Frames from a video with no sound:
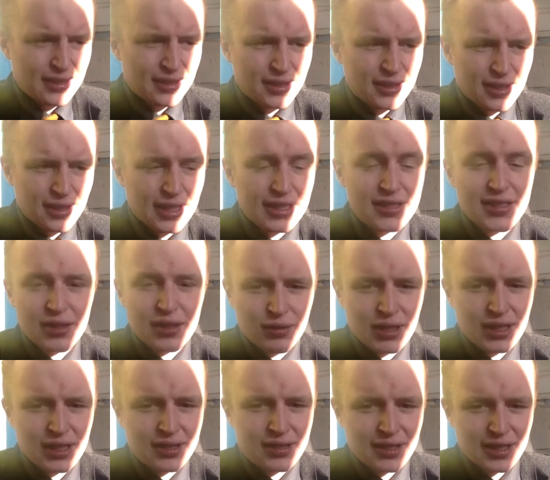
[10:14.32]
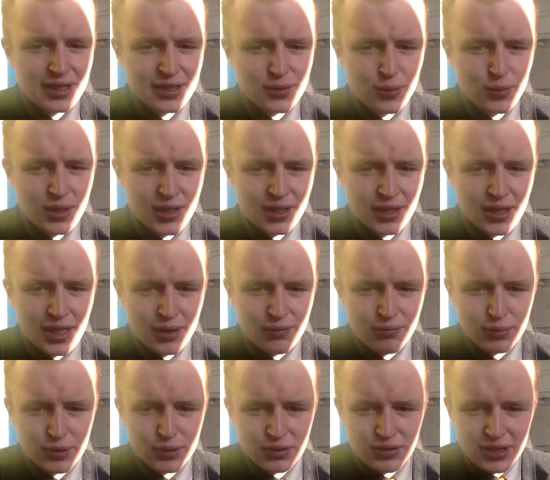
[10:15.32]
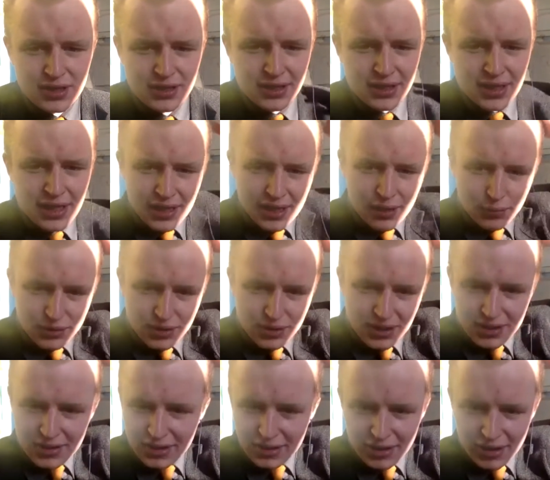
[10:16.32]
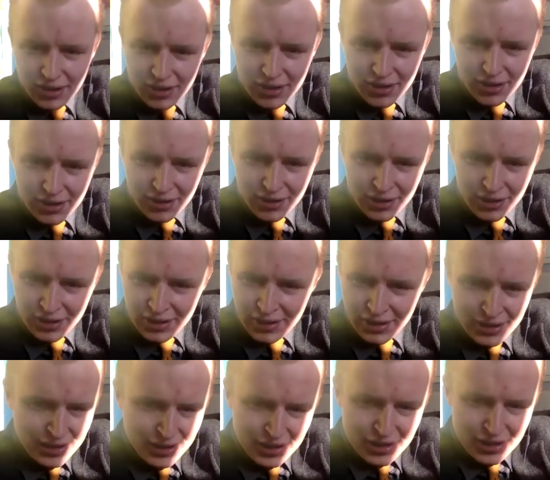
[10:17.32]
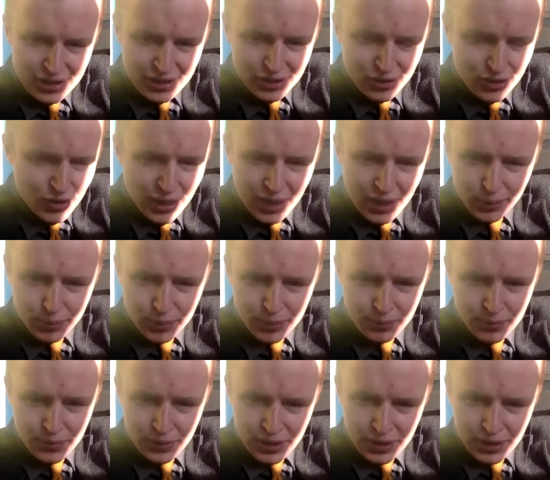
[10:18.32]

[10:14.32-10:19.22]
Lizzie Reed as well. I was listening to her new album the